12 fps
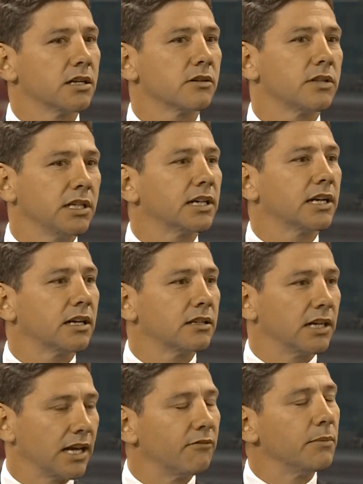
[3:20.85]
So I think
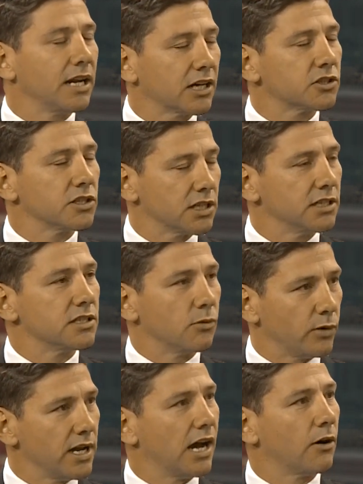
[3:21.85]
the government actually sees
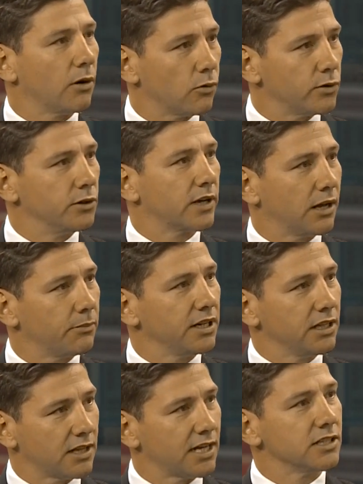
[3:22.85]
that we are a real
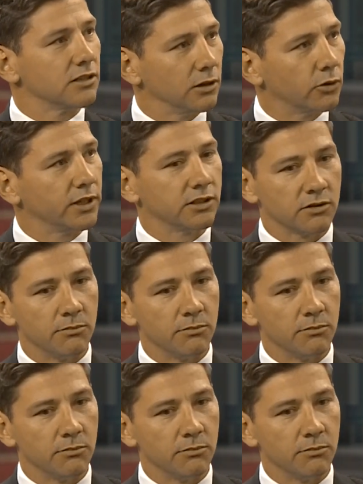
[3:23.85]
company that is looking